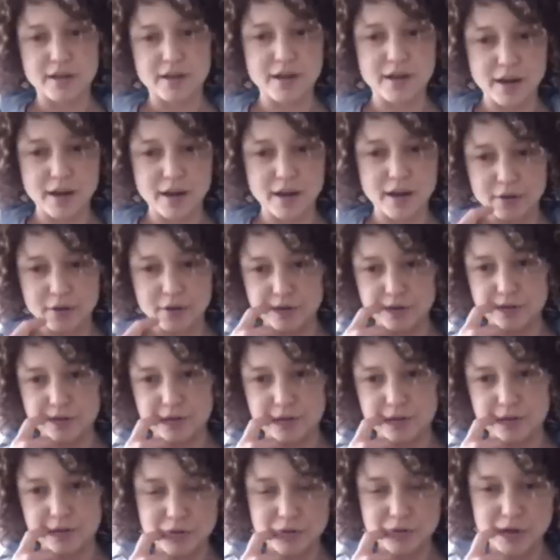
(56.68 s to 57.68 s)
kind of
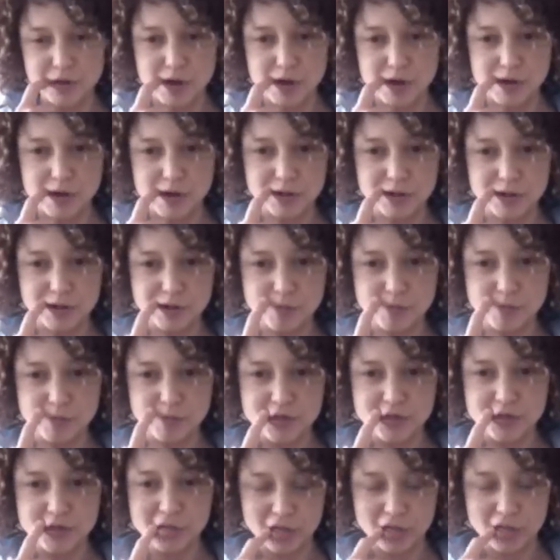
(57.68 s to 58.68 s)

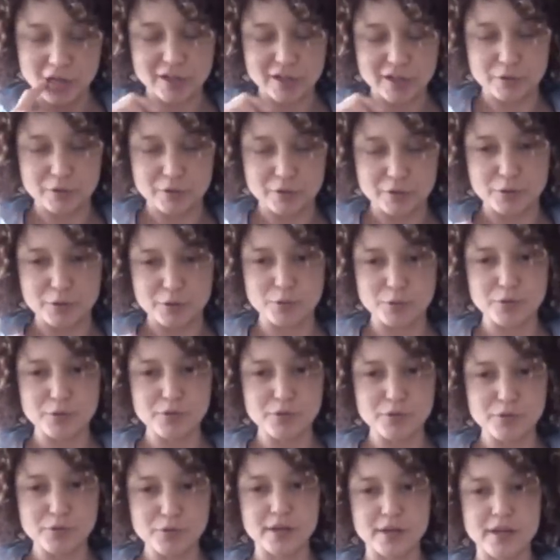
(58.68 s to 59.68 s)
animation, like
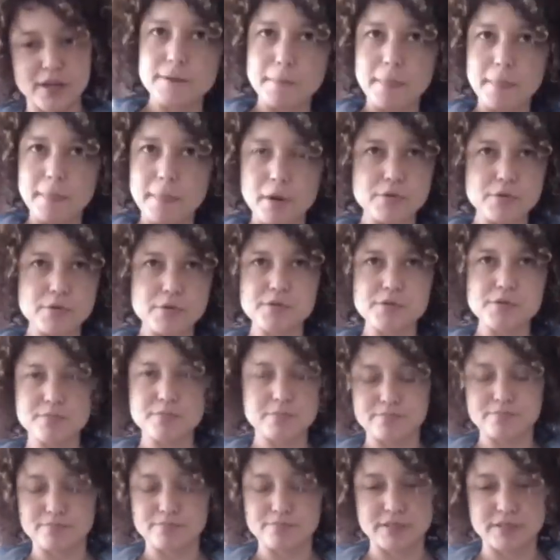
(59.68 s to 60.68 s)
cartoons. I was
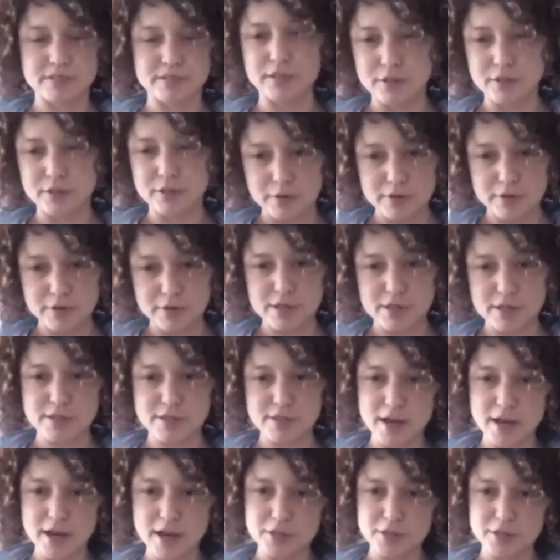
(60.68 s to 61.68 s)
still not really
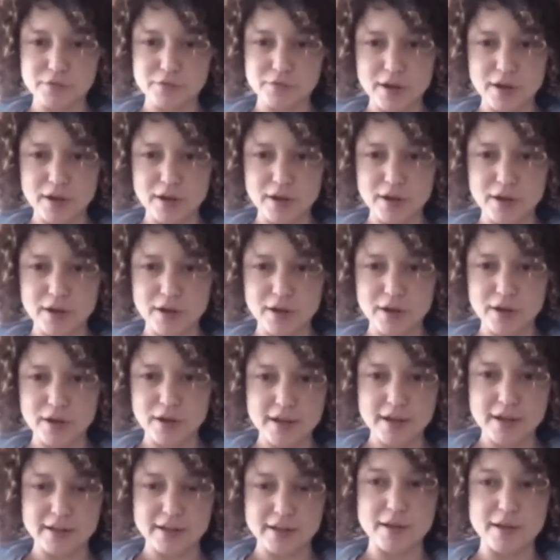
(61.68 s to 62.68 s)
satisfied with
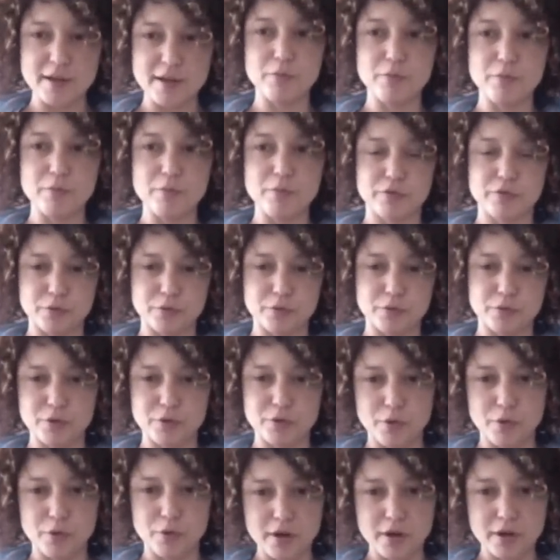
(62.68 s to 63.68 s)
that. And I moved to
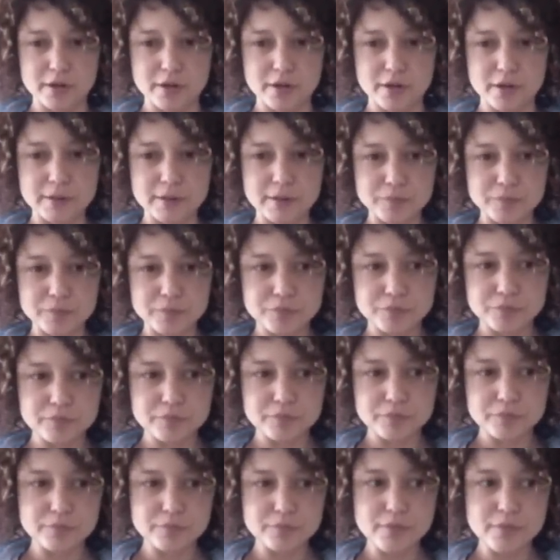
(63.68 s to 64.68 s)
New York.
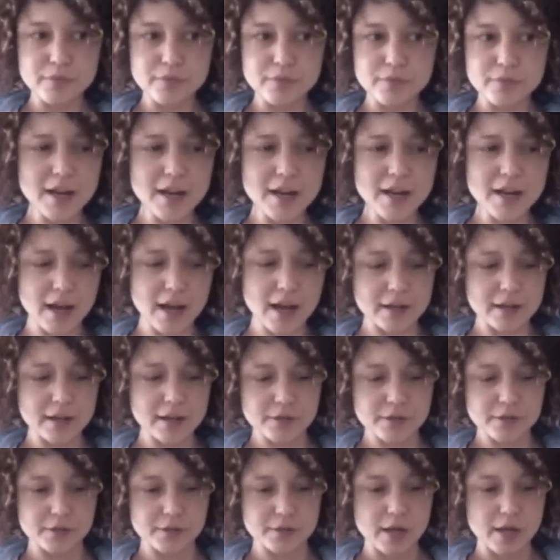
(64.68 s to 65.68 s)
And I had
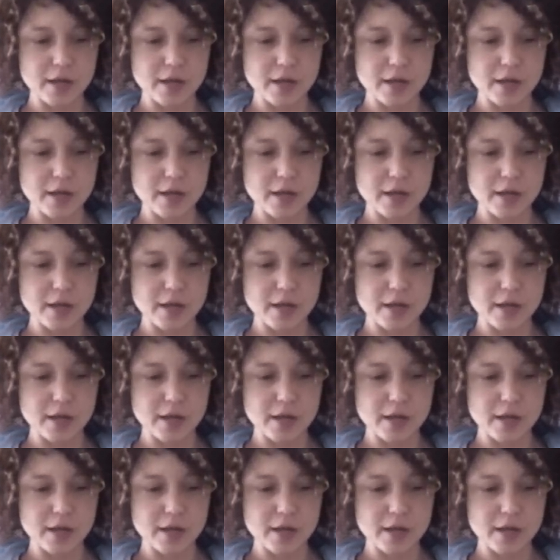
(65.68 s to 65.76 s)
this